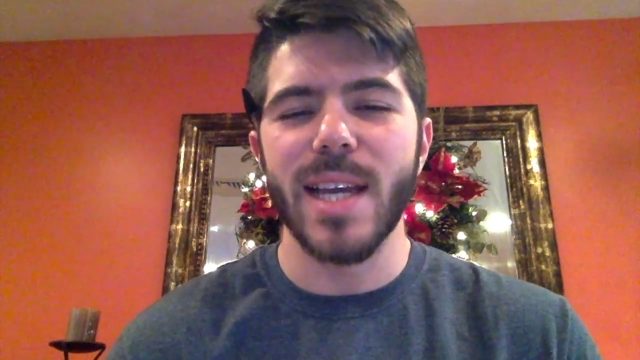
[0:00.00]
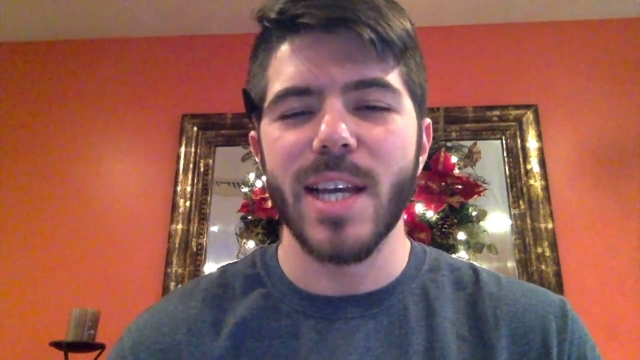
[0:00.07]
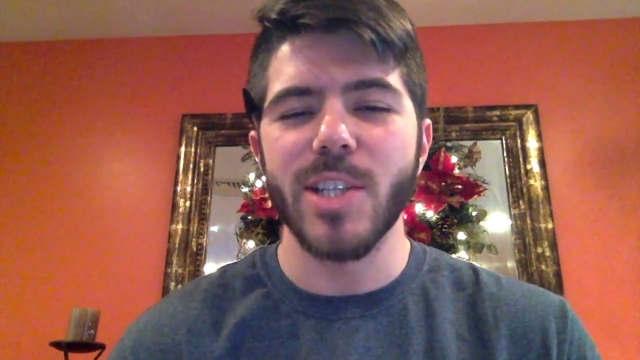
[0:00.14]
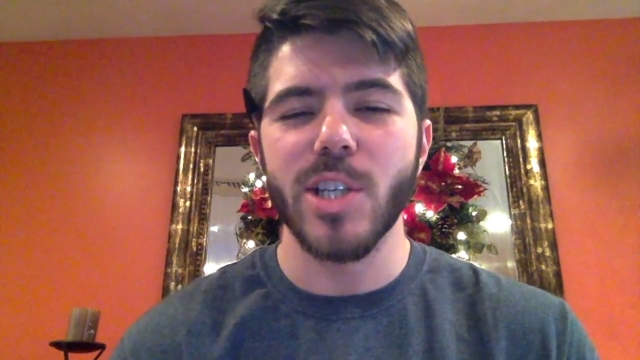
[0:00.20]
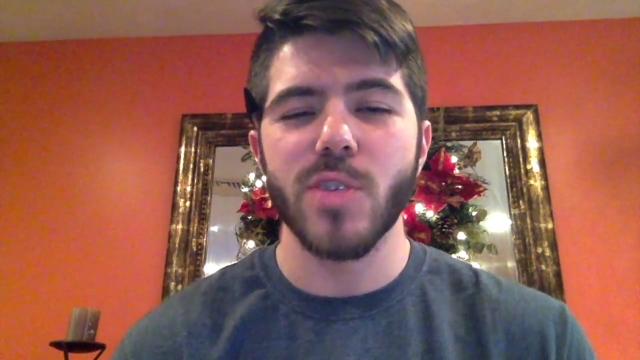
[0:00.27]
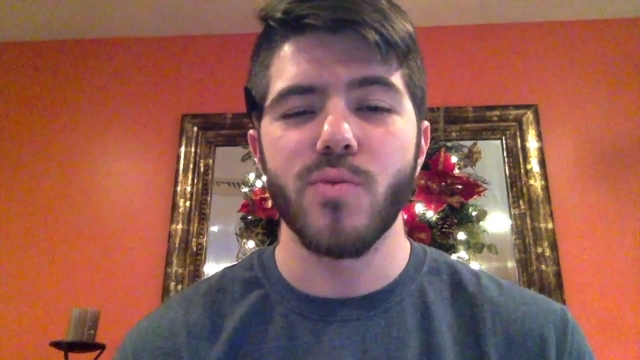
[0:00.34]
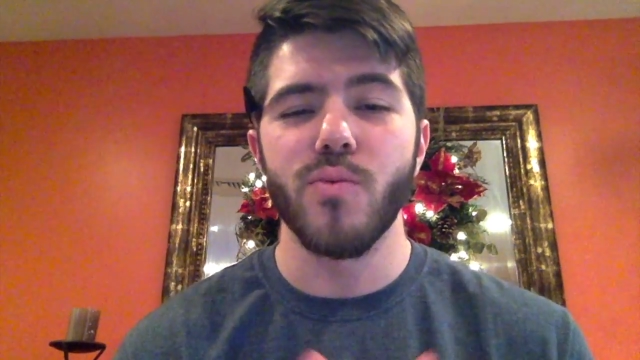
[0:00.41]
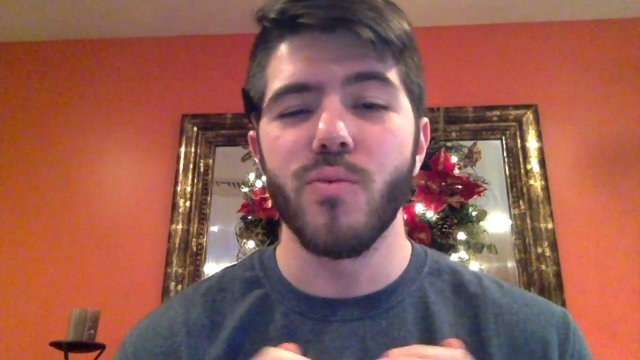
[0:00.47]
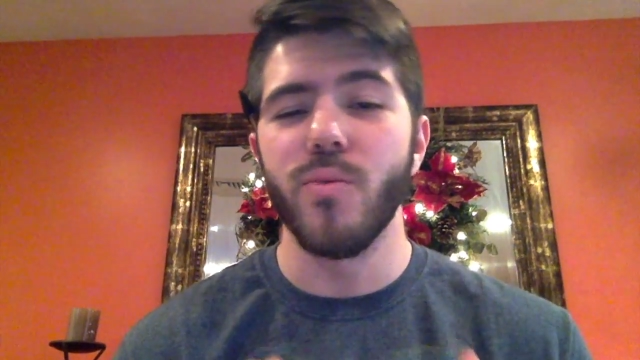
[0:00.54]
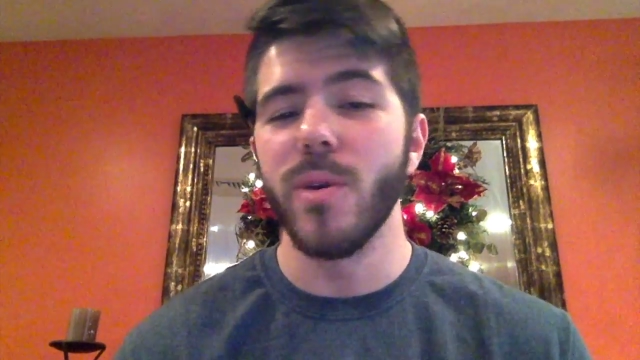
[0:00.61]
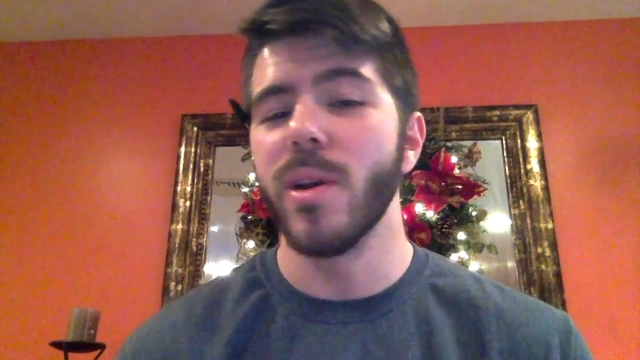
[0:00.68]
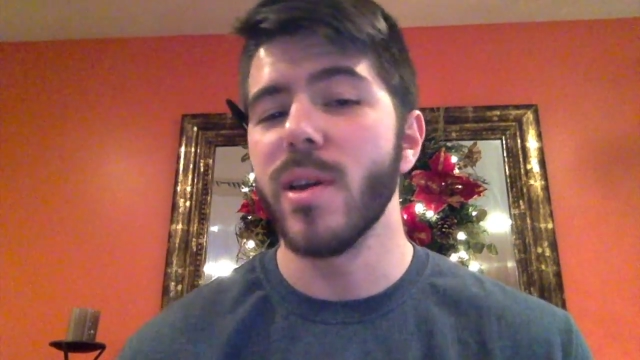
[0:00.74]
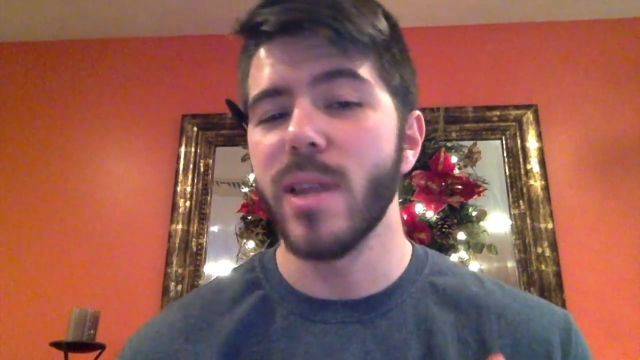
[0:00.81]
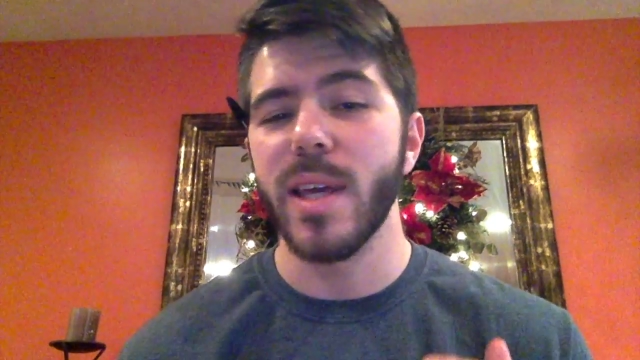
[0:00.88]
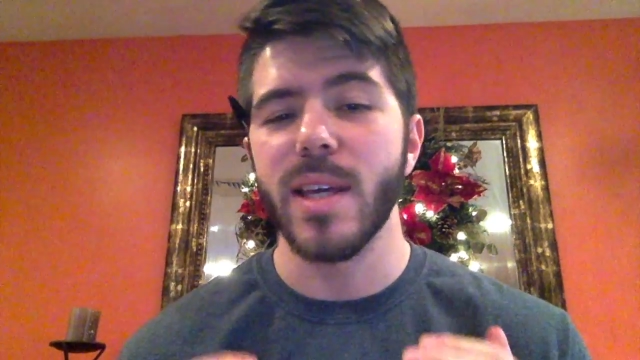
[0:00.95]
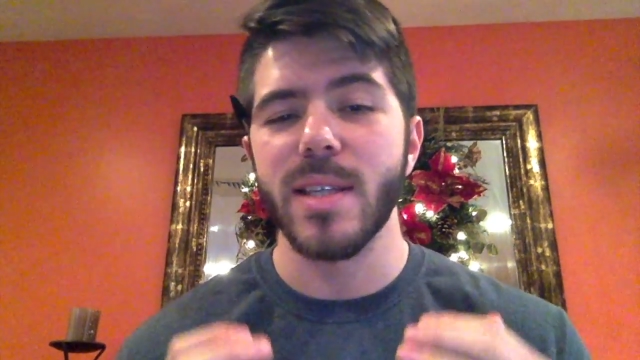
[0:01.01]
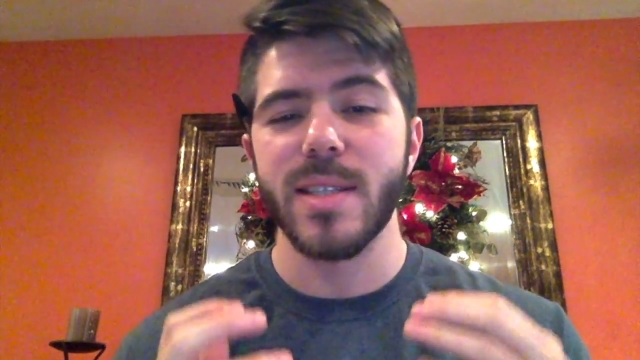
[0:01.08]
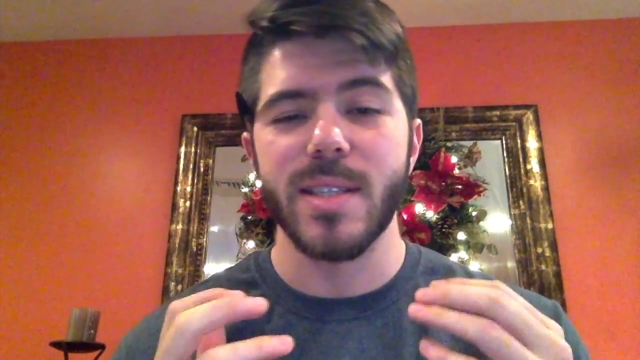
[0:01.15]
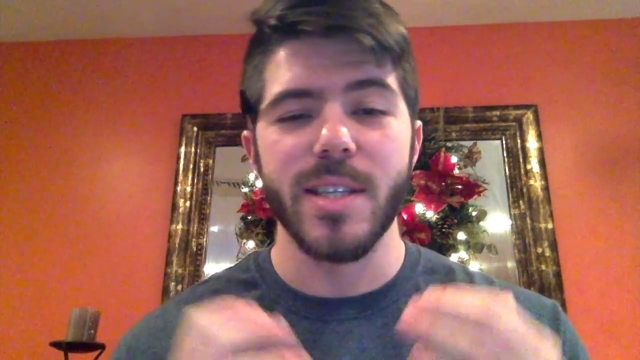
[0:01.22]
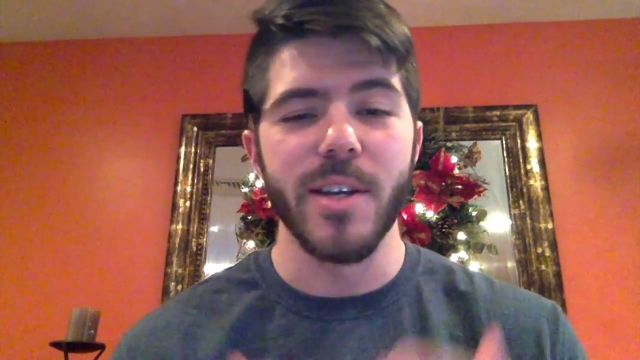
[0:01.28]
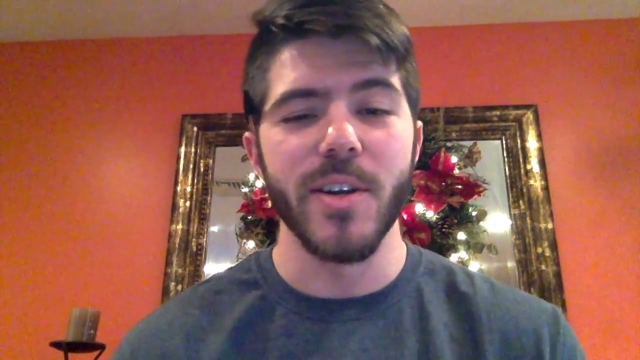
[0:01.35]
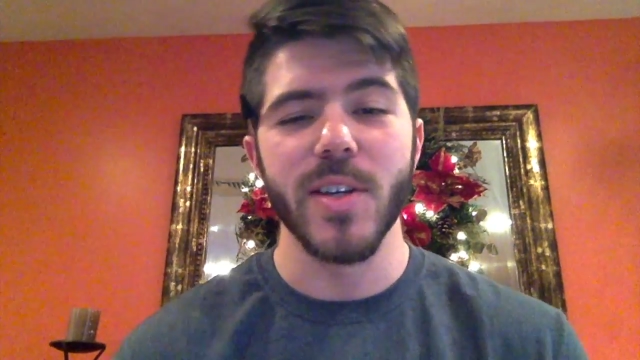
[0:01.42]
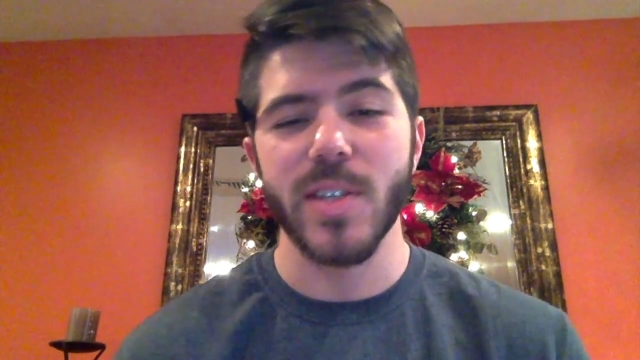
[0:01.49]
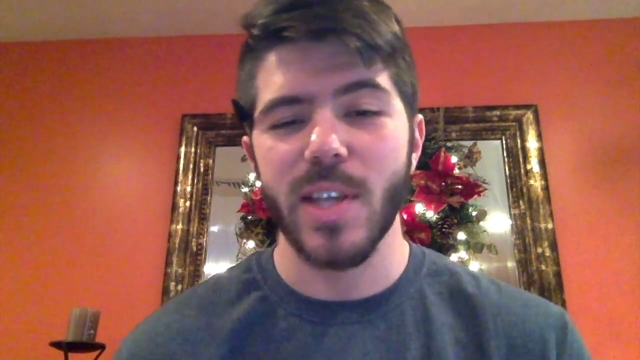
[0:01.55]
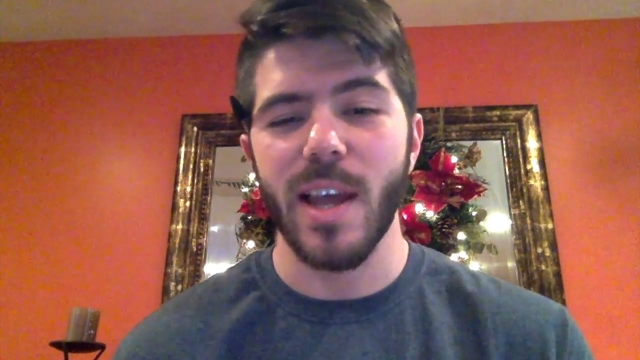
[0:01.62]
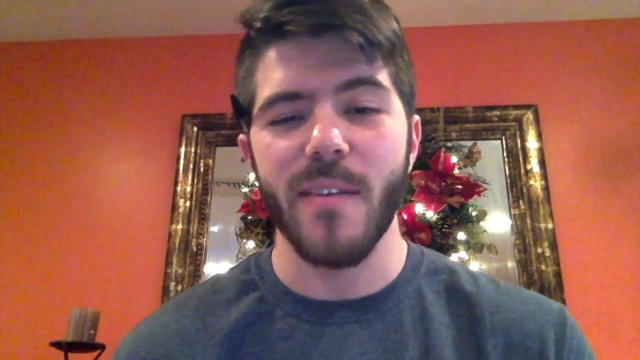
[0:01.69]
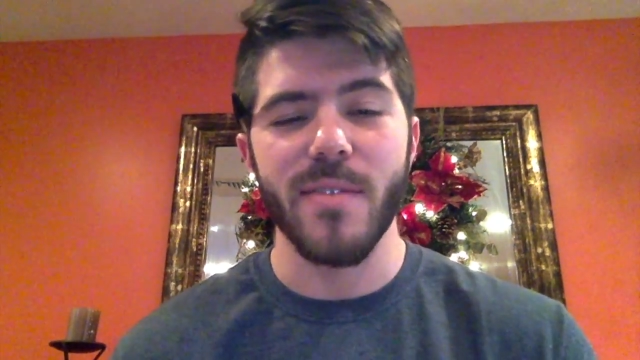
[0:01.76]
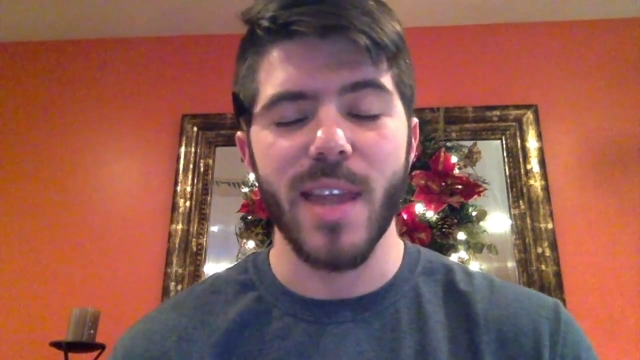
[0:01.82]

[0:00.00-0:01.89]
I just really seriously have